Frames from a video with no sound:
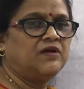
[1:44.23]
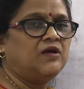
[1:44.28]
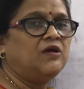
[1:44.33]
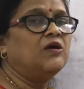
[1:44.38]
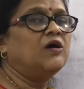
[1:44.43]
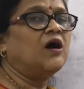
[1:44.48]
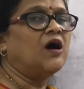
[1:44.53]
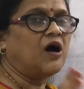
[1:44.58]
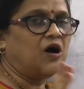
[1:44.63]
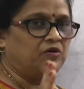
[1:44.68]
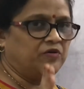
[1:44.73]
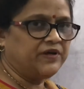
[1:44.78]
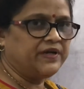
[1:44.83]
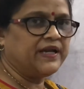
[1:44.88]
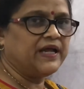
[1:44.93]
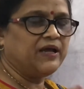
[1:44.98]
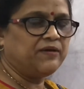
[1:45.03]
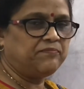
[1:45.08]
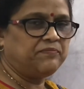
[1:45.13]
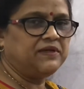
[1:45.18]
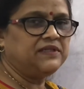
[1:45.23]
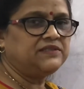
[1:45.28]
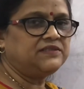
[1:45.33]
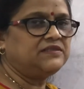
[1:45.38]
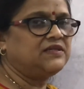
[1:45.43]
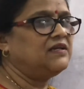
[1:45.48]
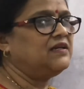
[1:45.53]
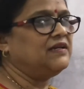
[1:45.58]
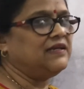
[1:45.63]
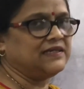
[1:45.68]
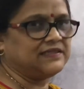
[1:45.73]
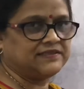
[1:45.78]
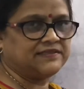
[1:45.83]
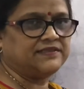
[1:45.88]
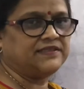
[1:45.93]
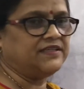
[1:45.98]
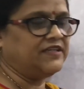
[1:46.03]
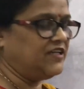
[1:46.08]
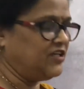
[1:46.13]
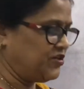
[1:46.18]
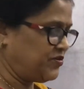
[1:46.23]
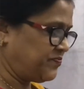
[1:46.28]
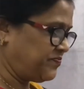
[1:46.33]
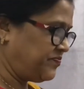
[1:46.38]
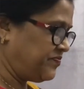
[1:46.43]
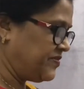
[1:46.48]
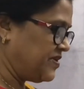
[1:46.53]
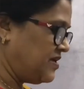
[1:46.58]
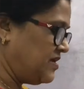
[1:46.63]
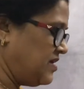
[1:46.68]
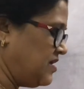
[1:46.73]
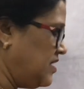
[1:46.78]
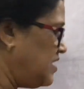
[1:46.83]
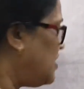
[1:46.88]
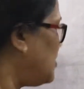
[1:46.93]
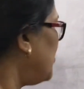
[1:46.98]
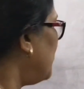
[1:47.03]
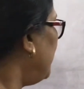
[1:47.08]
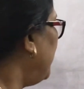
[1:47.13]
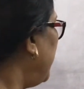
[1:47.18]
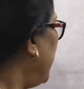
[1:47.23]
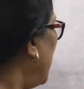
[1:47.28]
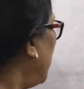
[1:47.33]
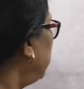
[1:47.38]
How it happens? Let's see. We have